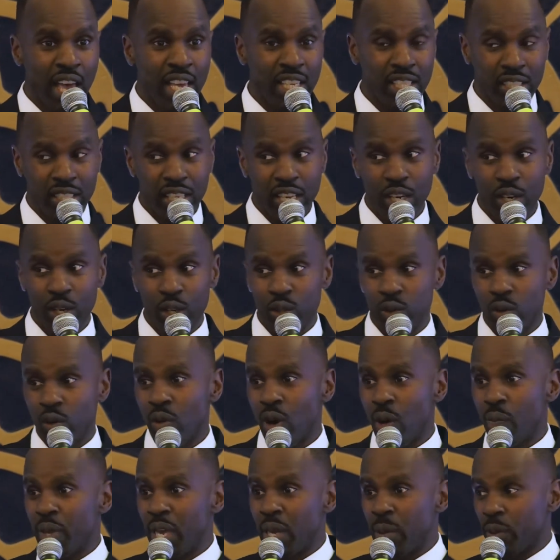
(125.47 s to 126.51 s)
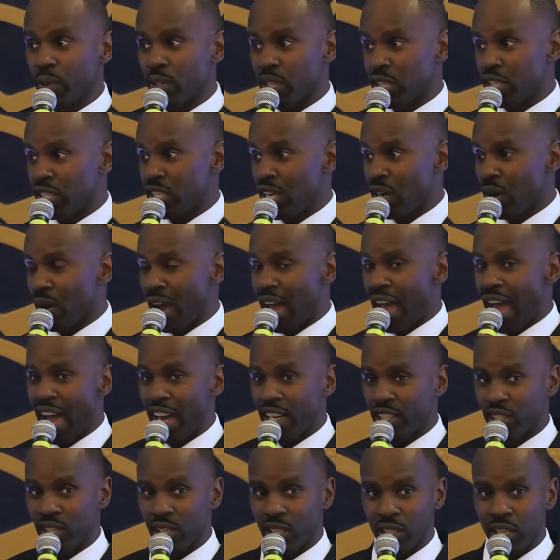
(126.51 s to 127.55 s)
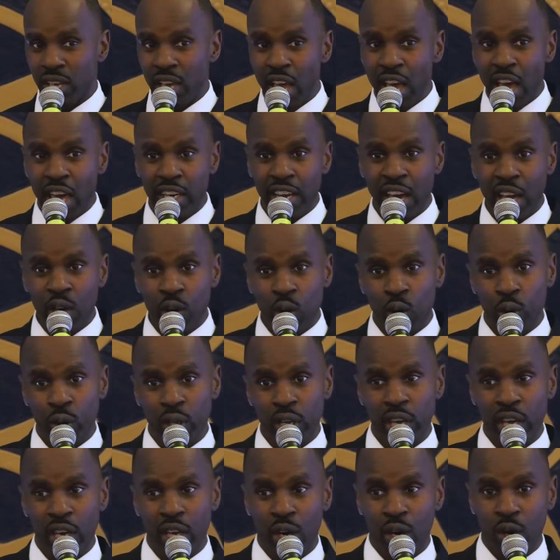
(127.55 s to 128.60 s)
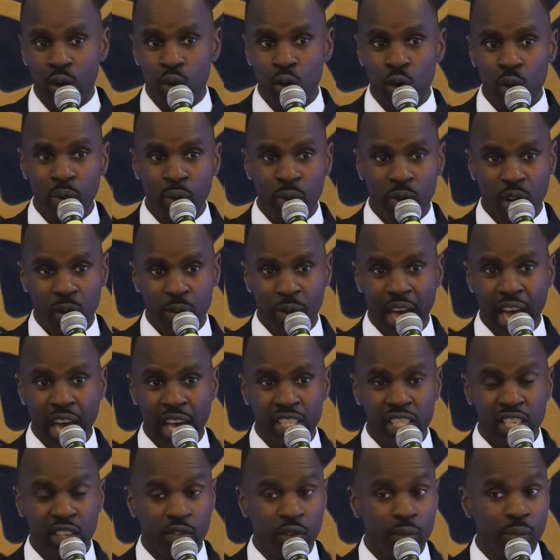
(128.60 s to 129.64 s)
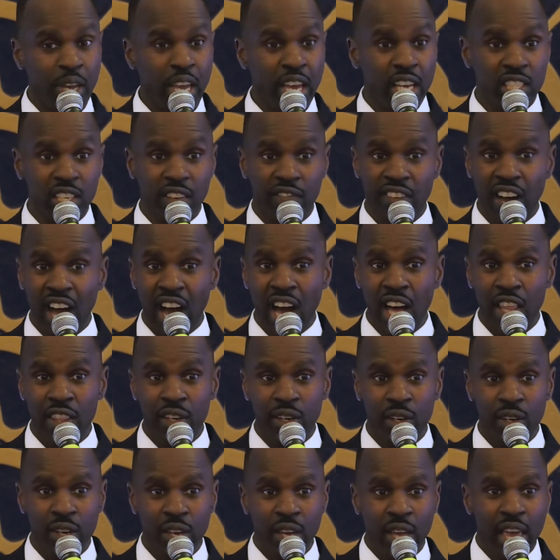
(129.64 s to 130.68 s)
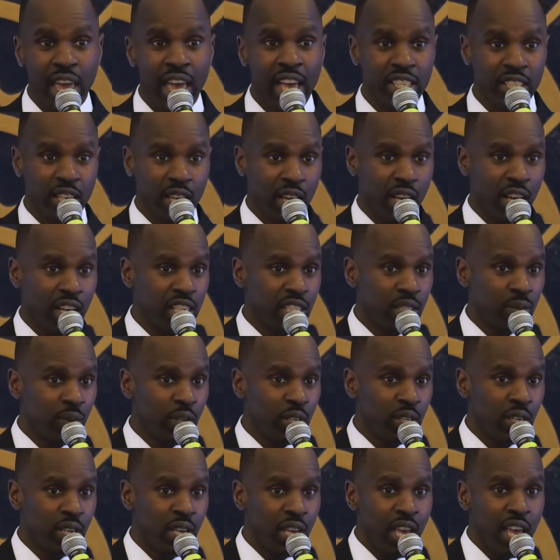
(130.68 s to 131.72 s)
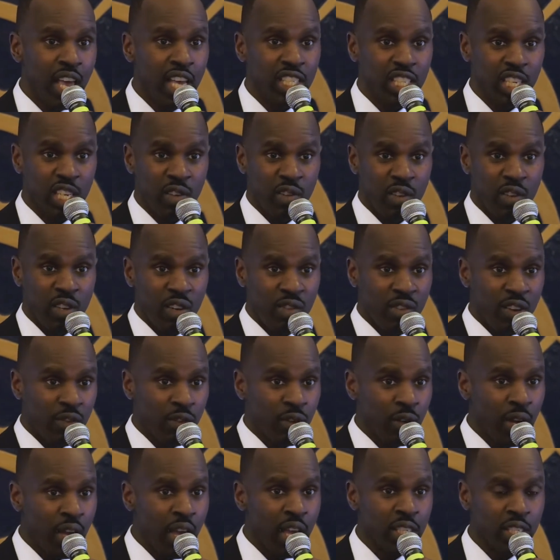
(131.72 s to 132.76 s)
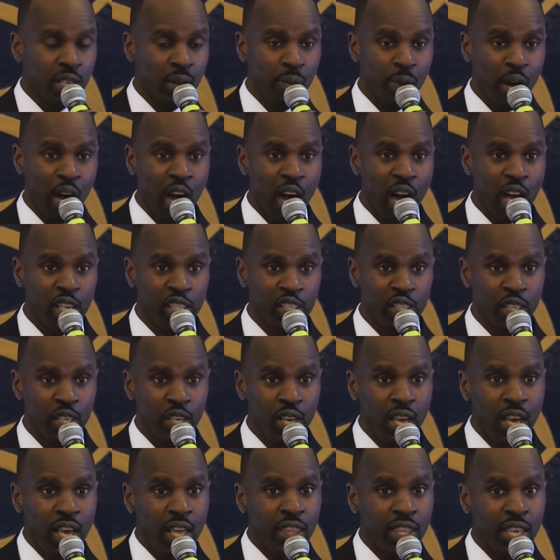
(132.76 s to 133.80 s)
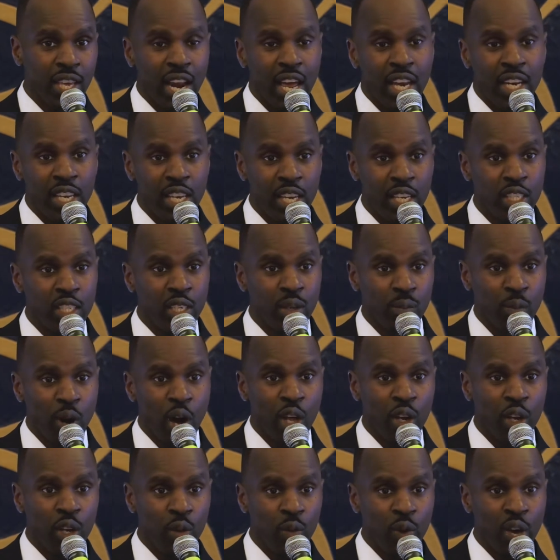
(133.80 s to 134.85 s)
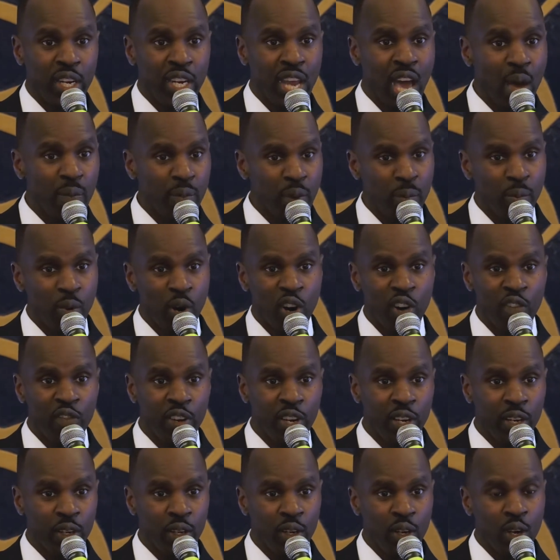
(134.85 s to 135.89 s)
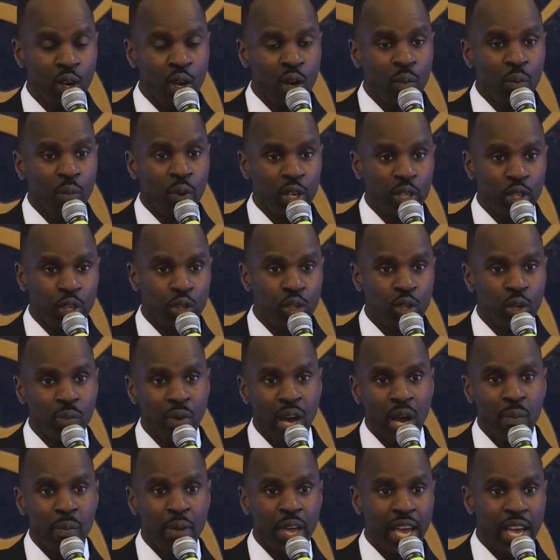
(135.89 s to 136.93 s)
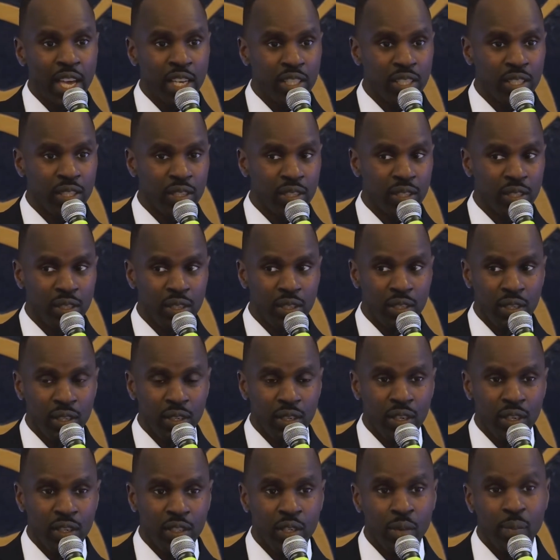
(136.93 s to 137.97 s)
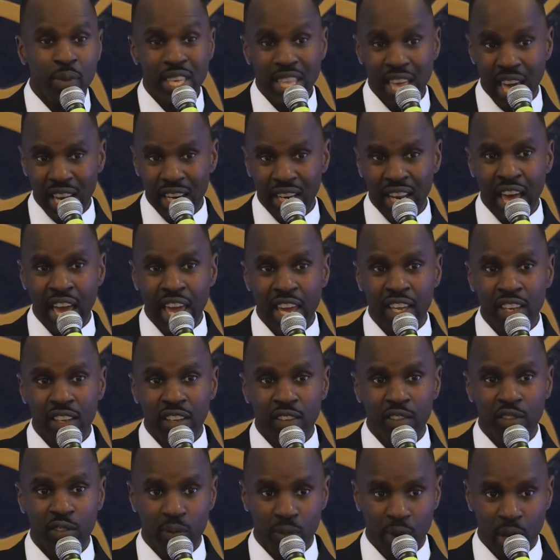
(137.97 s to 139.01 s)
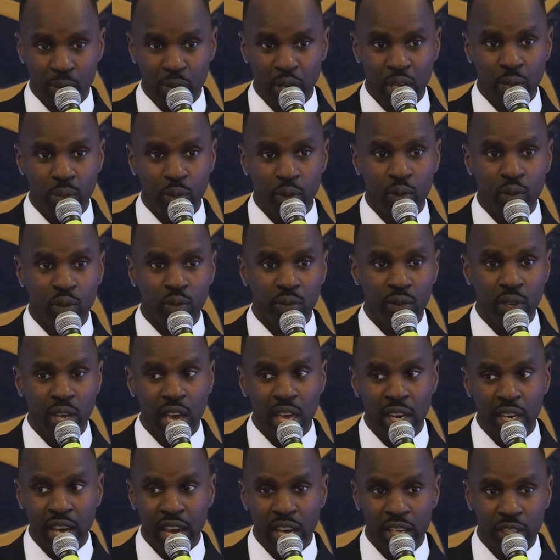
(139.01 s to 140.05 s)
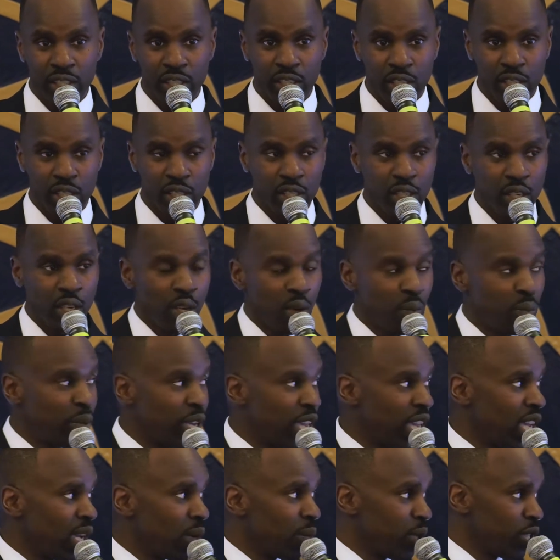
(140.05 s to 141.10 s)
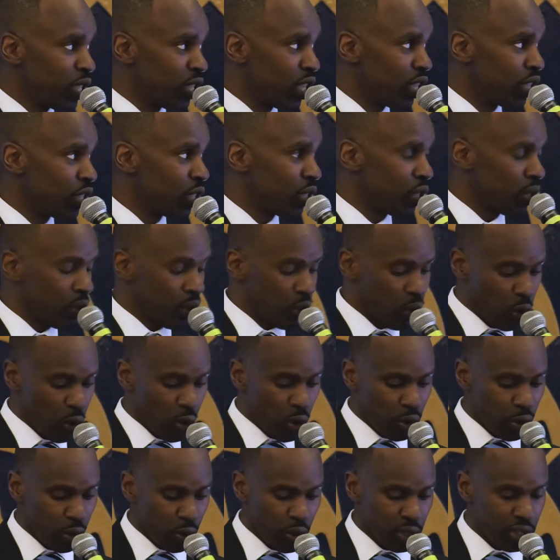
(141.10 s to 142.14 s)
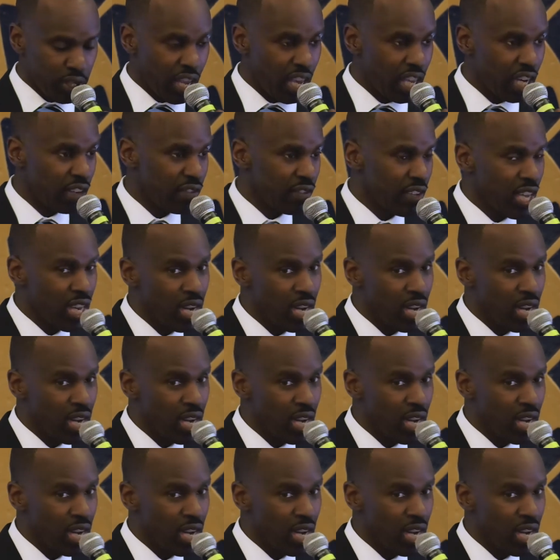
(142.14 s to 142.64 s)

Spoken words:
As leaders, we want people to see our actions. And not only in our corporate capacity, for me as a father, as a husband, as a community member, as a boss, that I need to model the way, not be perfect, but to do my best to be that light for my people and not just being positional or authoritative.